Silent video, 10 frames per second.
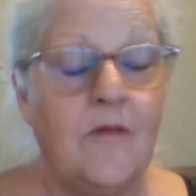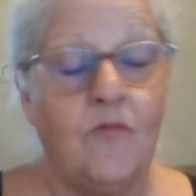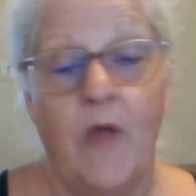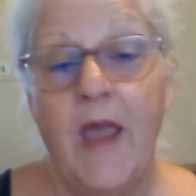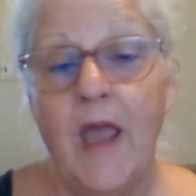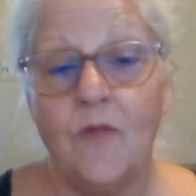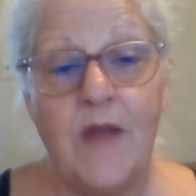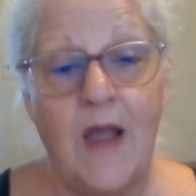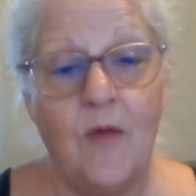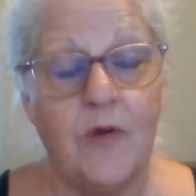And
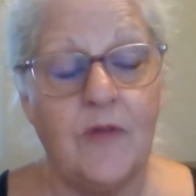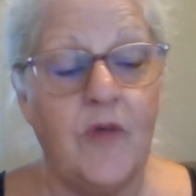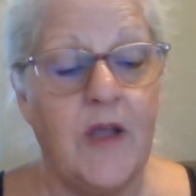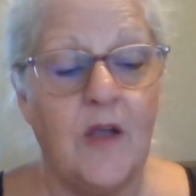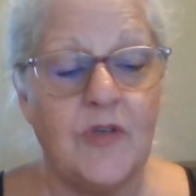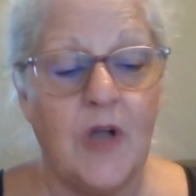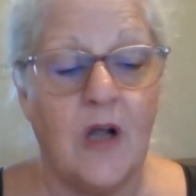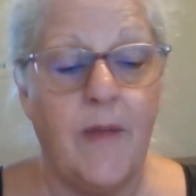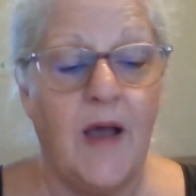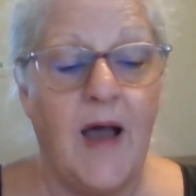now we can talk
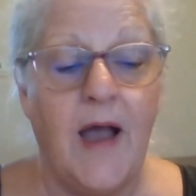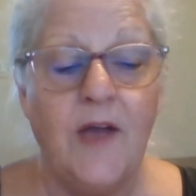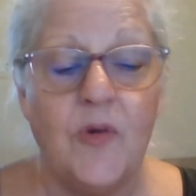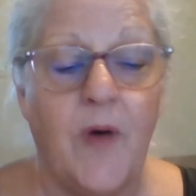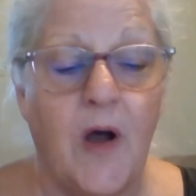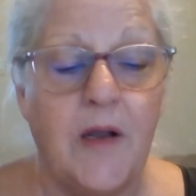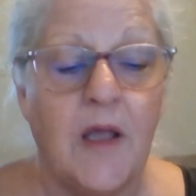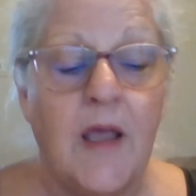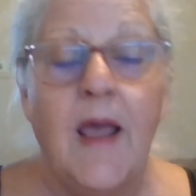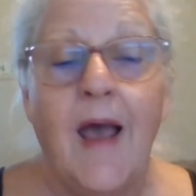about hydroponic.
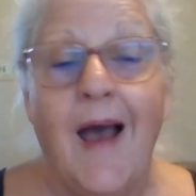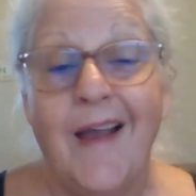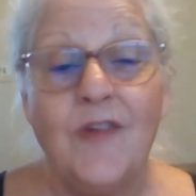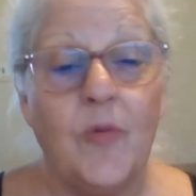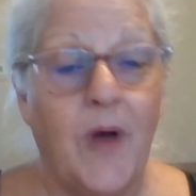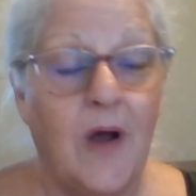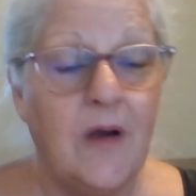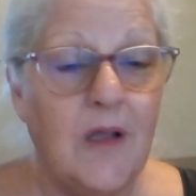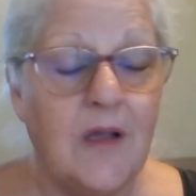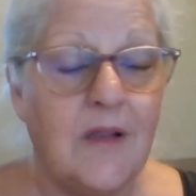
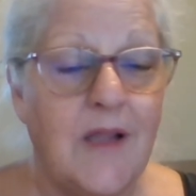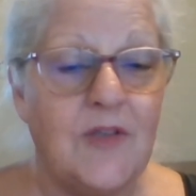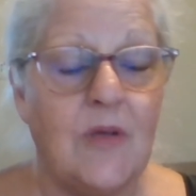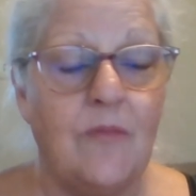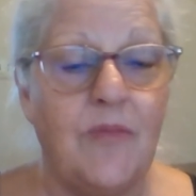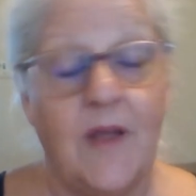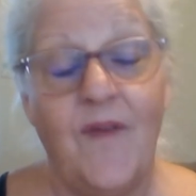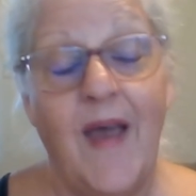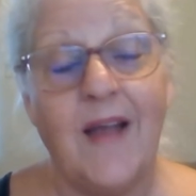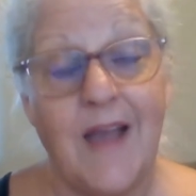Hydroponic, that's something. In
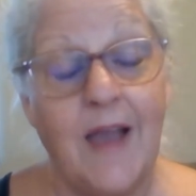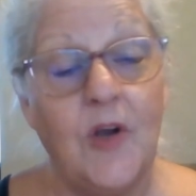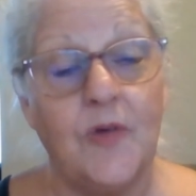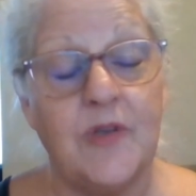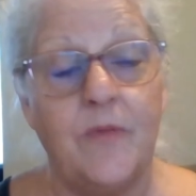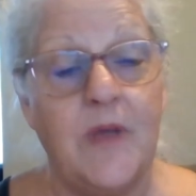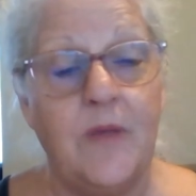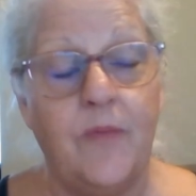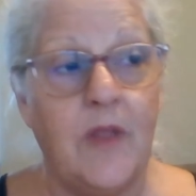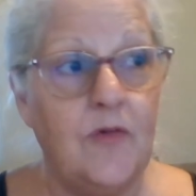fact, I know some
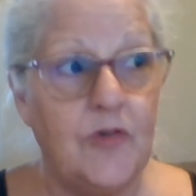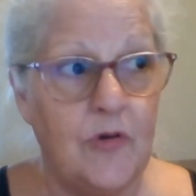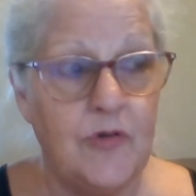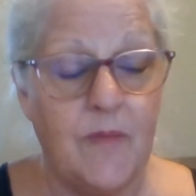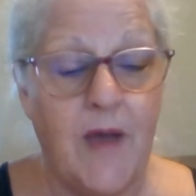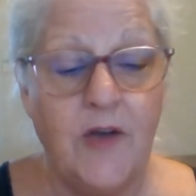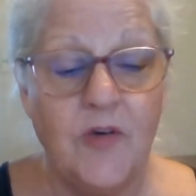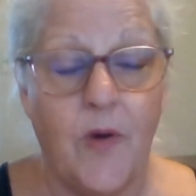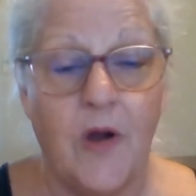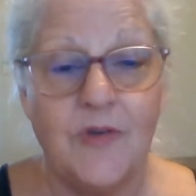people who's doing some
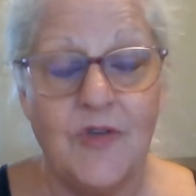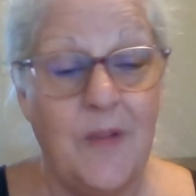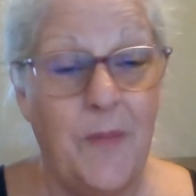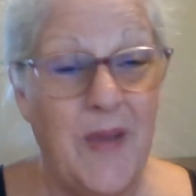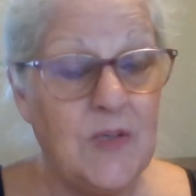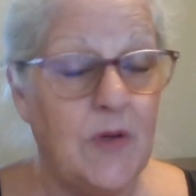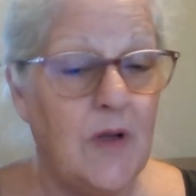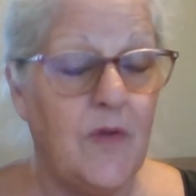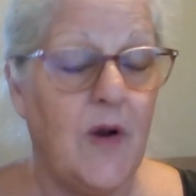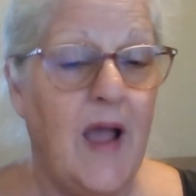hydroponics in the basement
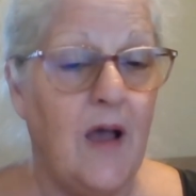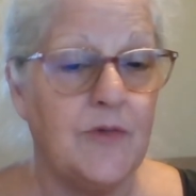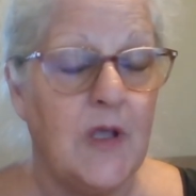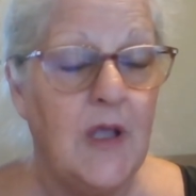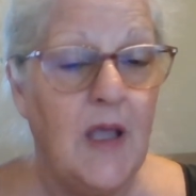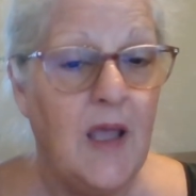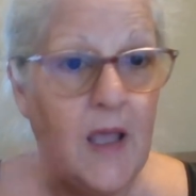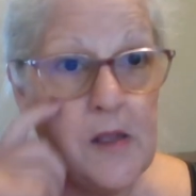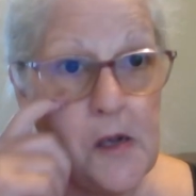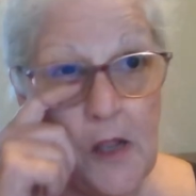of their house.
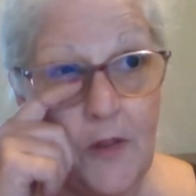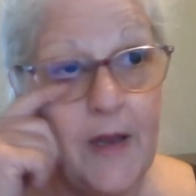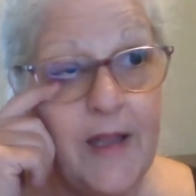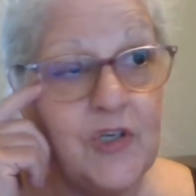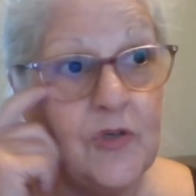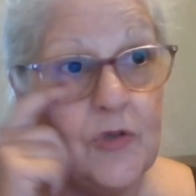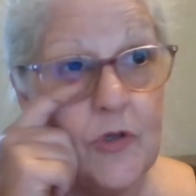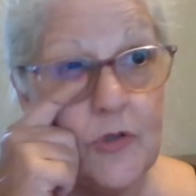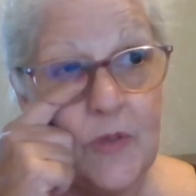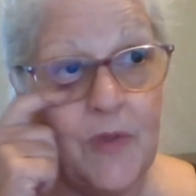And another lady, she's doing
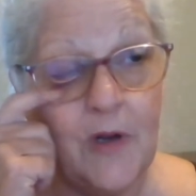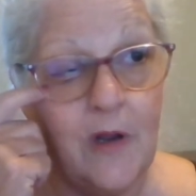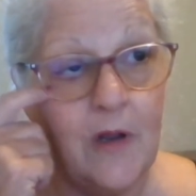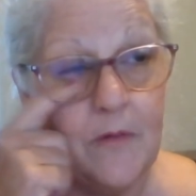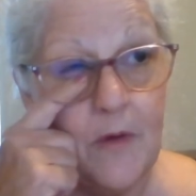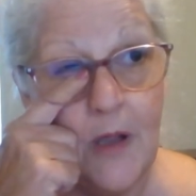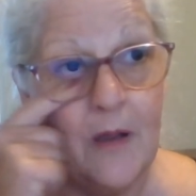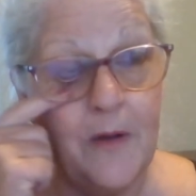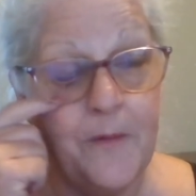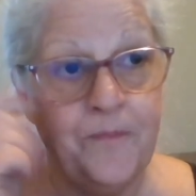something along
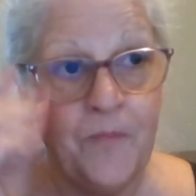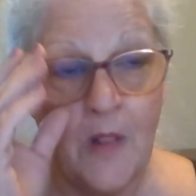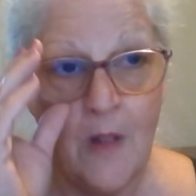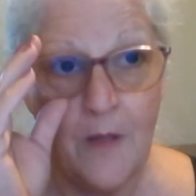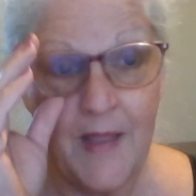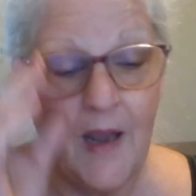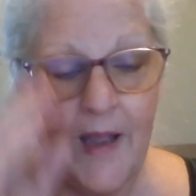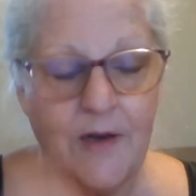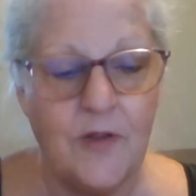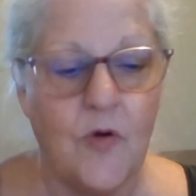that
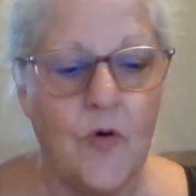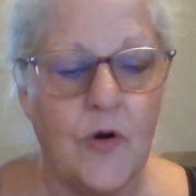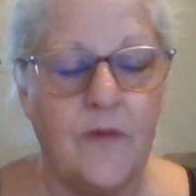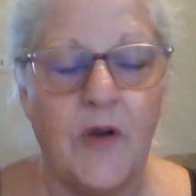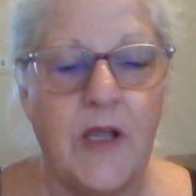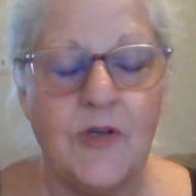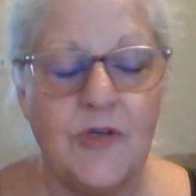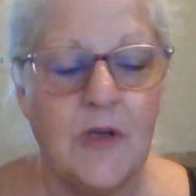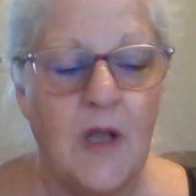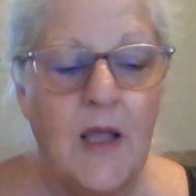line in the corner of her kitchen.